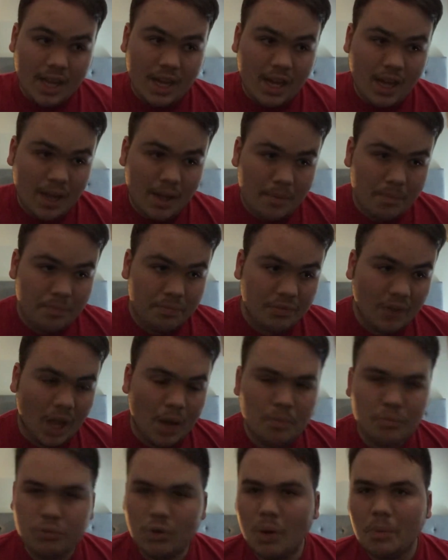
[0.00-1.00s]

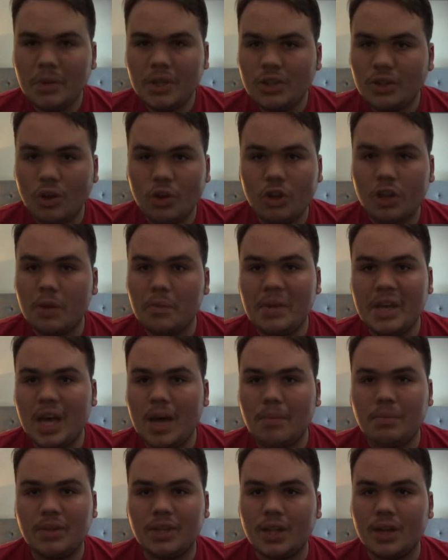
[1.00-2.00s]
I'm probably not going to be
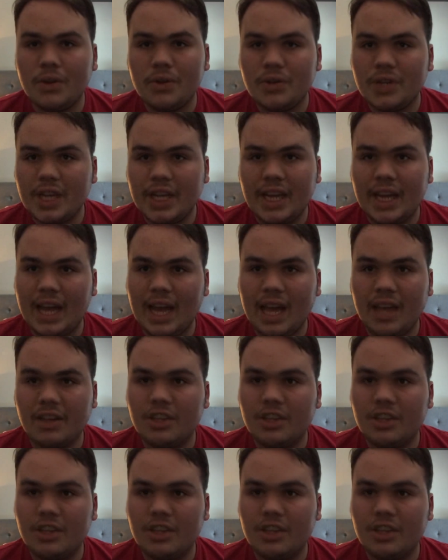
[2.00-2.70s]
uploading,